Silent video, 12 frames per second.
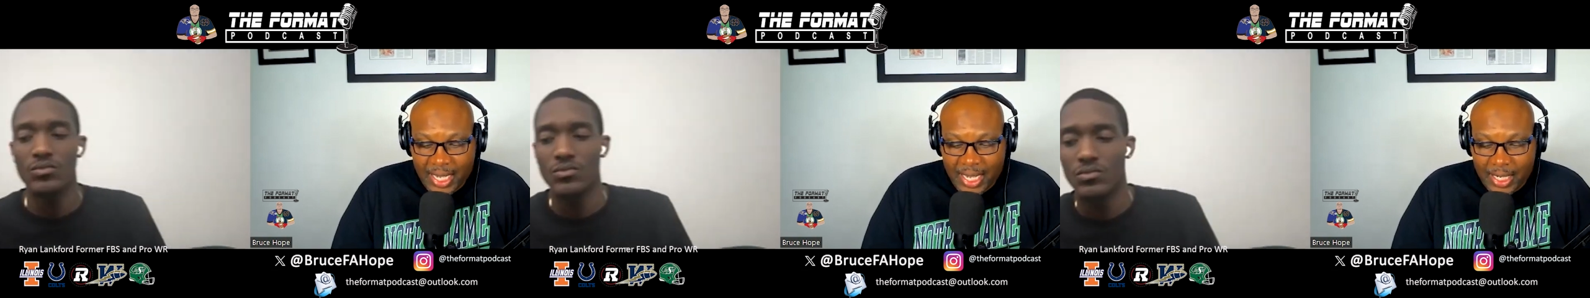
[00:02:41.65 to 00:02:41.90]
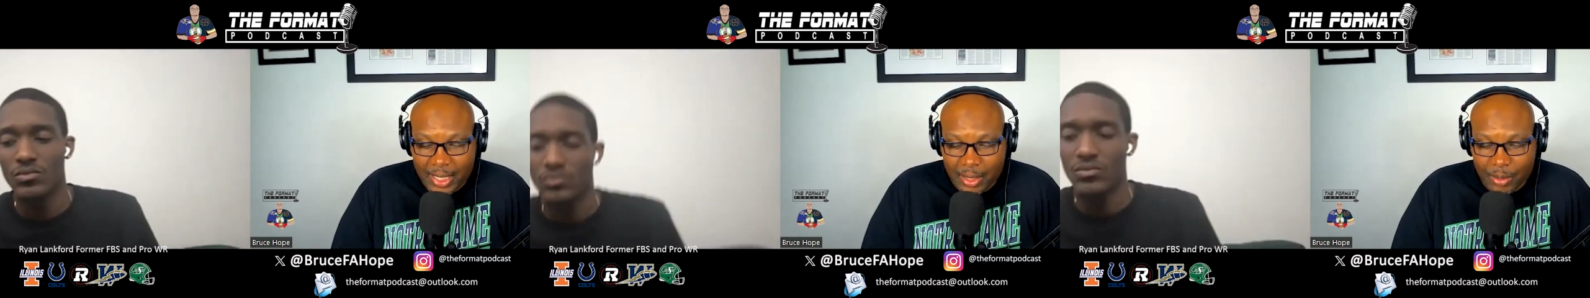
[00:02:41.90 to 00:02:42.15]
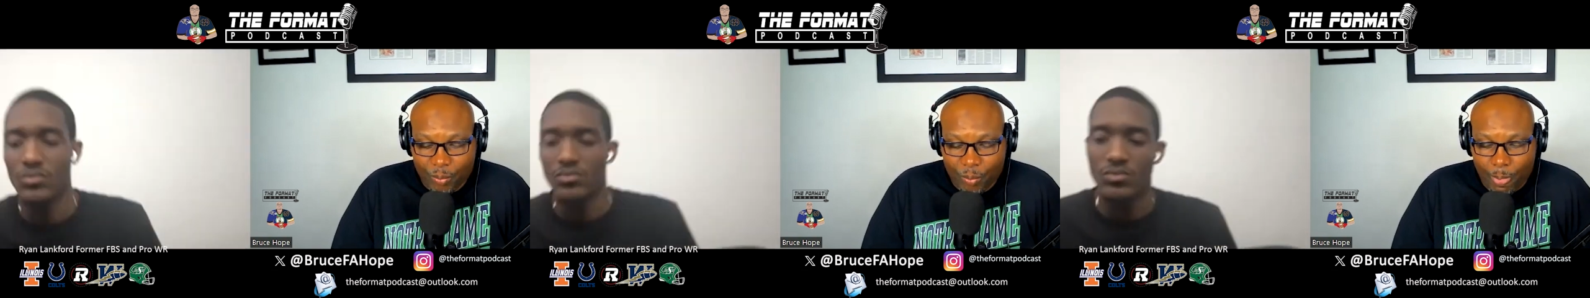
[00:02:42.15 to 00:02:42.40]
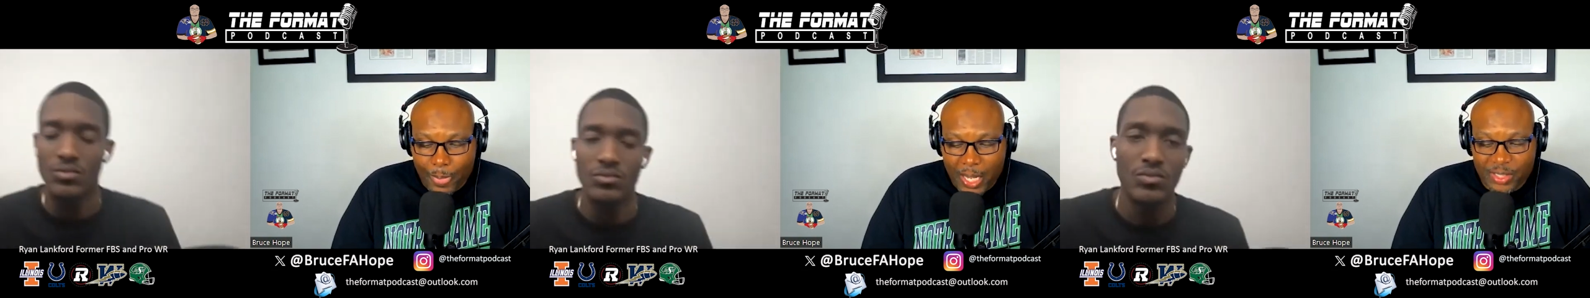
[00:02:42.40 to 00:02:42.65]
Speaker 1: um,
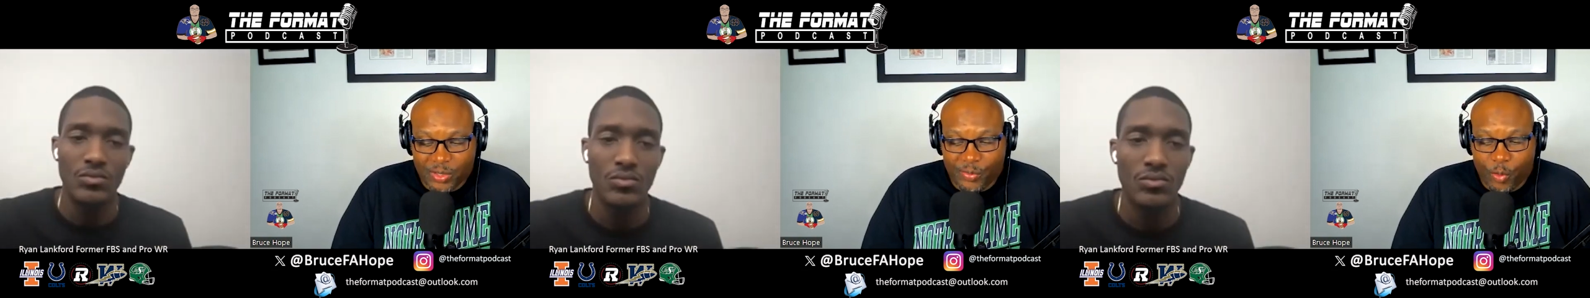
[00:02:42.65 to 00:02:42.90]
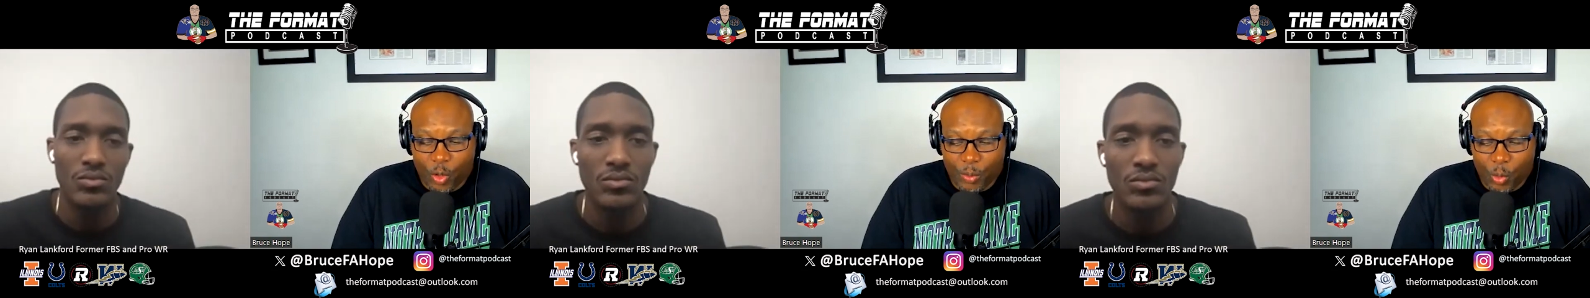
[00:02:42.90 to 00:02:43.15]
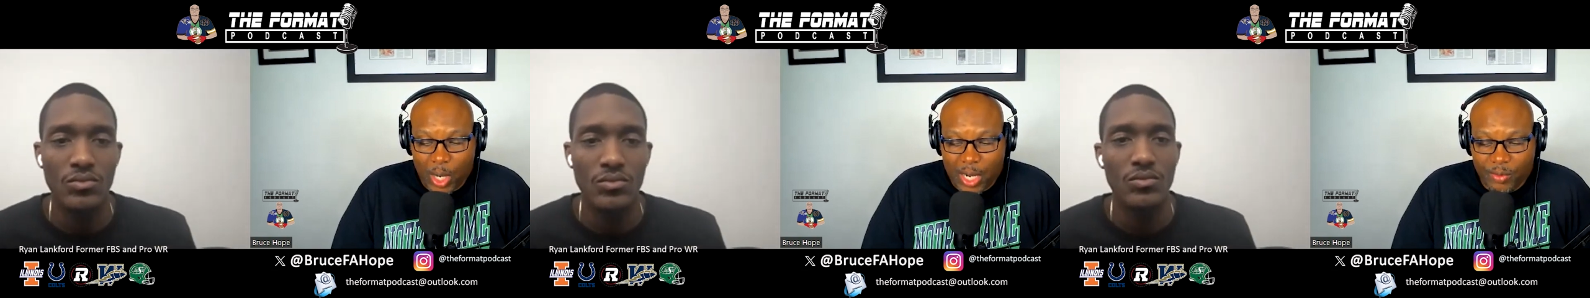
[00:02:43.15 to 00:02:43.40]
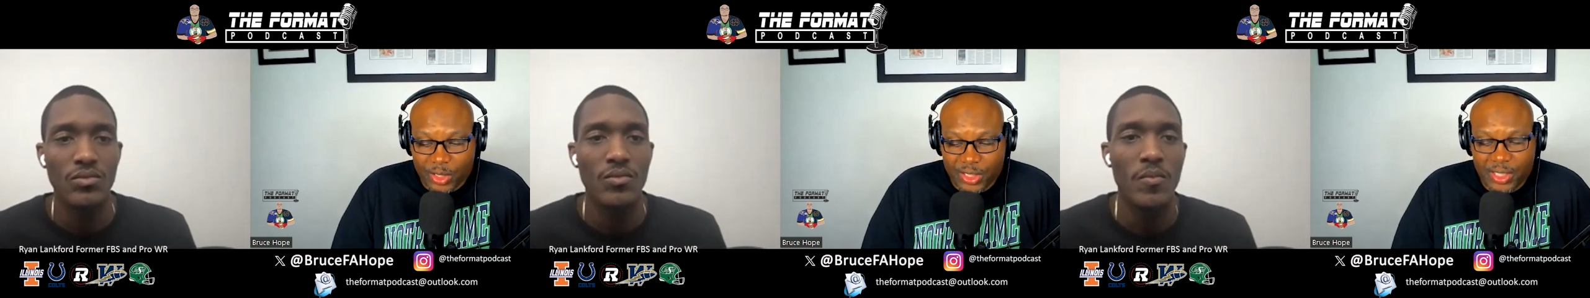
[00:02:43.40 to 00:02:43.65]
as a former wide
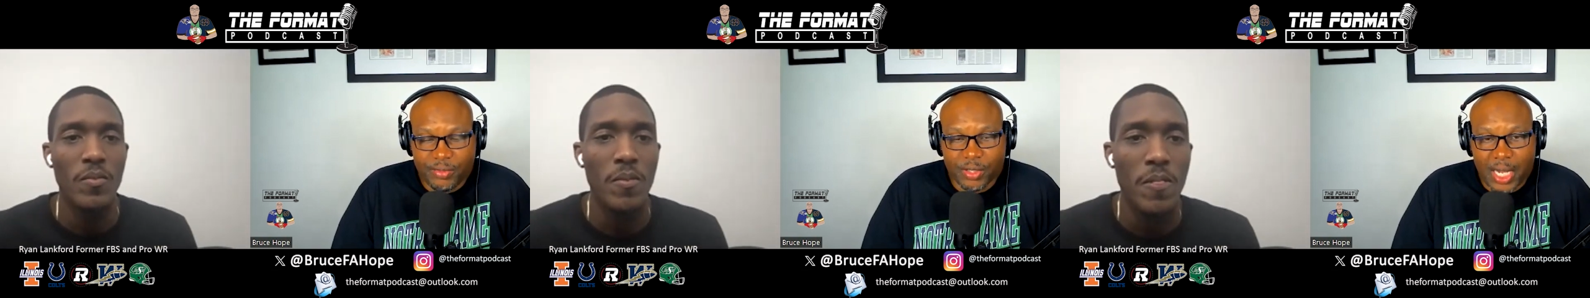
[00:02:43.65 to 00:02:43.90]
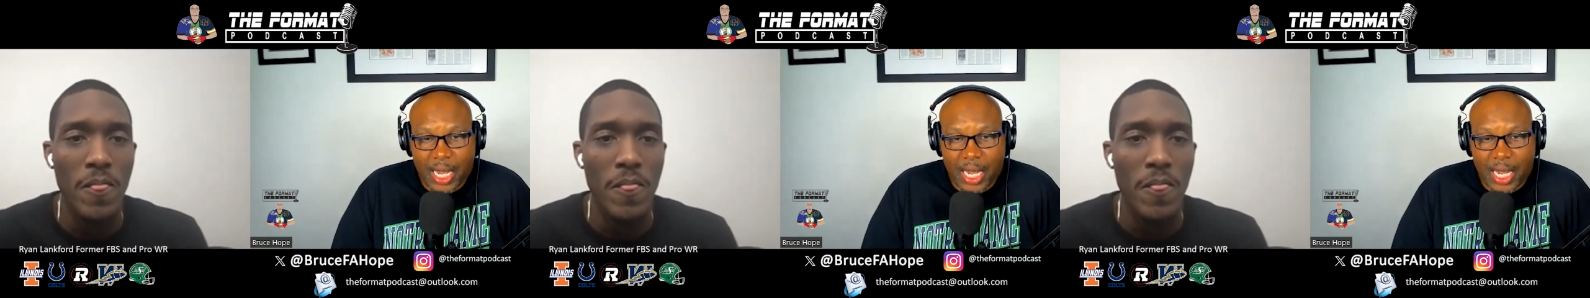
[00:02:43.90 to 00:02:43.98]
receiver